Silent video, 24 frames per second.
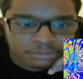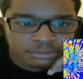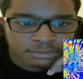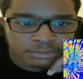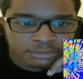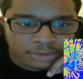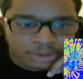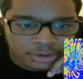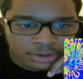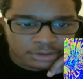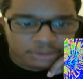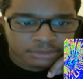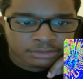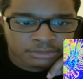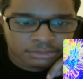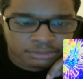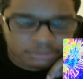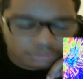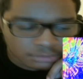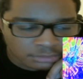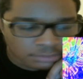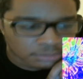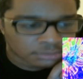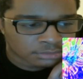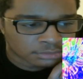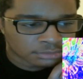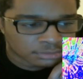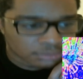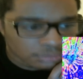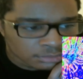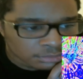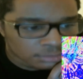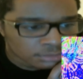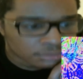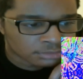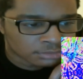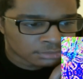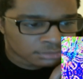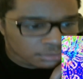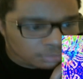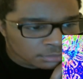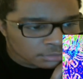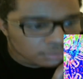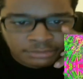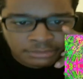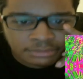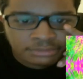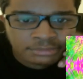Yeah. Baddest bitch is gonna
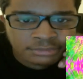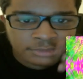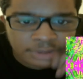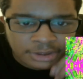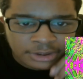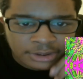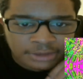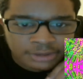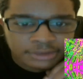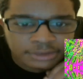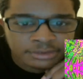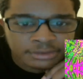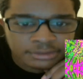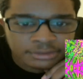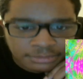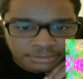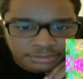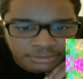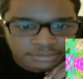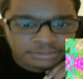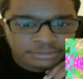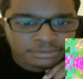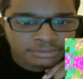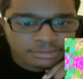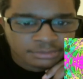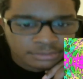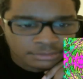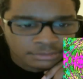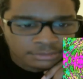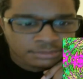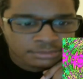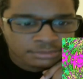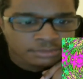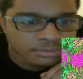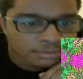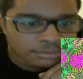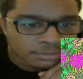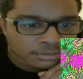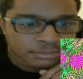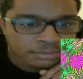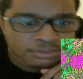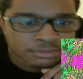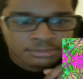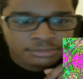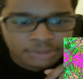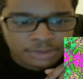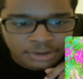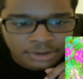come out. Yeah. Got an XOP square
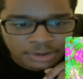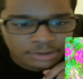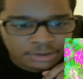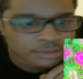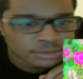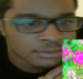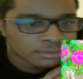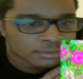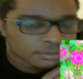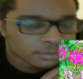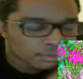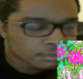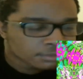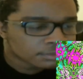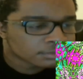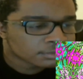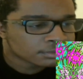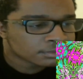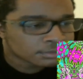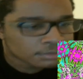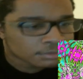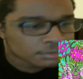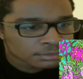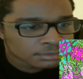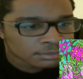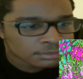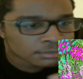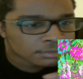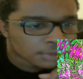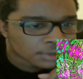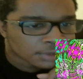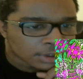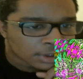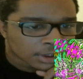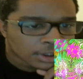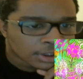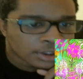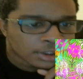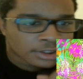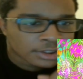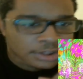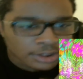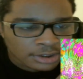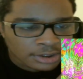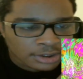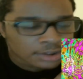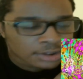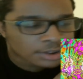rocks. Yeah. I'm ops that I hope they rot.
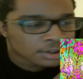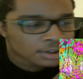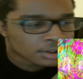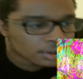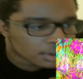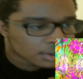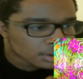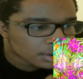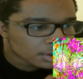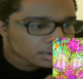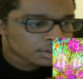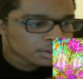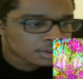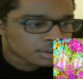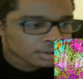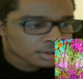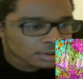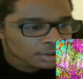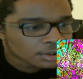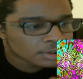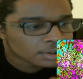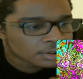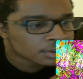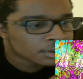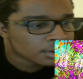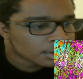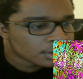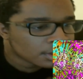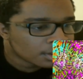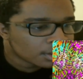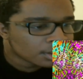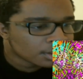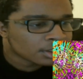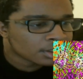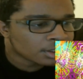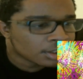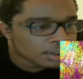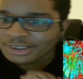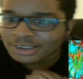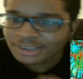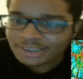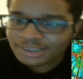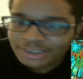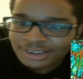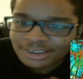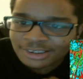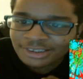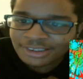Yeah. Chopper go chop, chop, chop. Yeah.
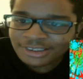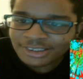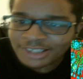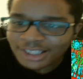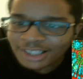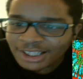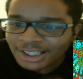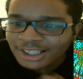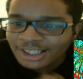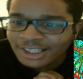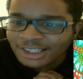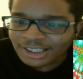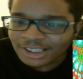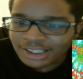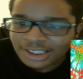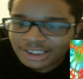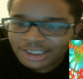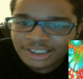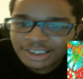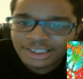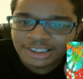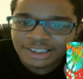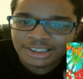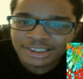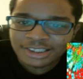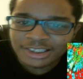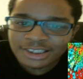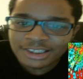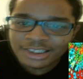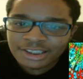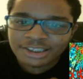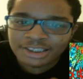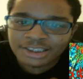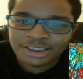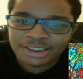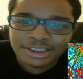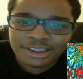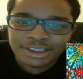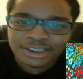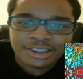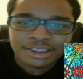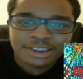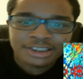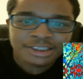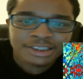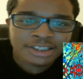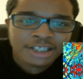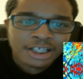You got. Yeah. I told her a lot, lot,
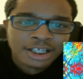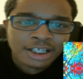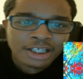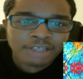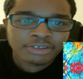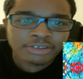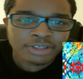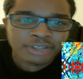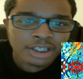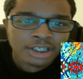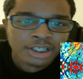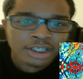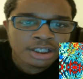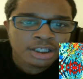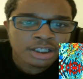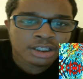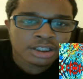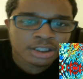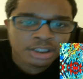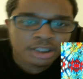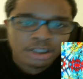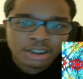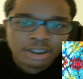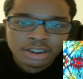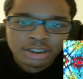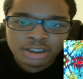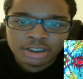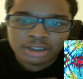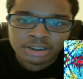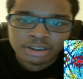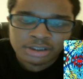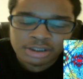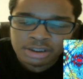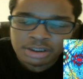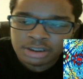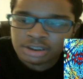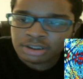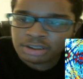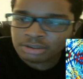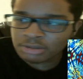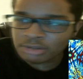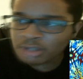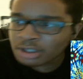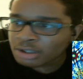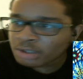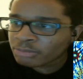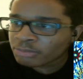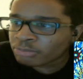lot. Okay. Brown boy got the game on
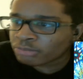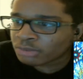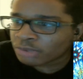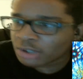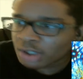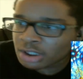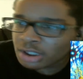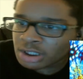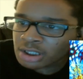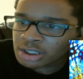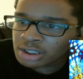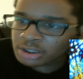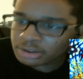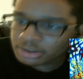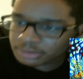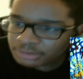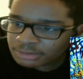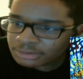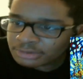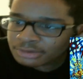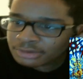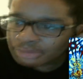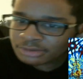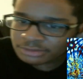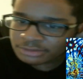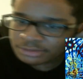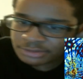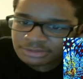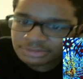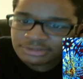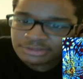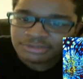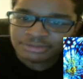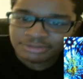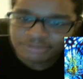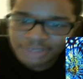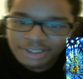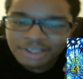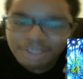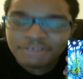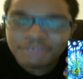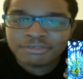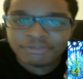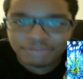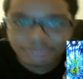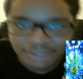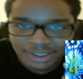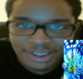lock. Bah. Brown boy fucking all these thoughts.
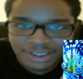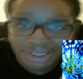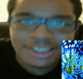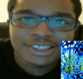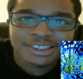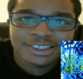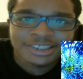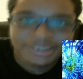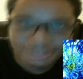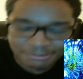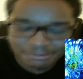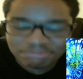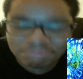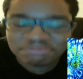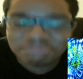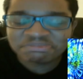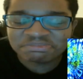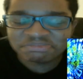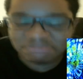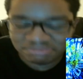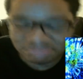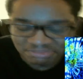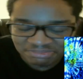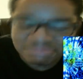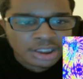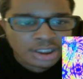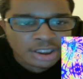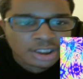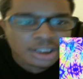Right. Run up, we gon' pop, pop.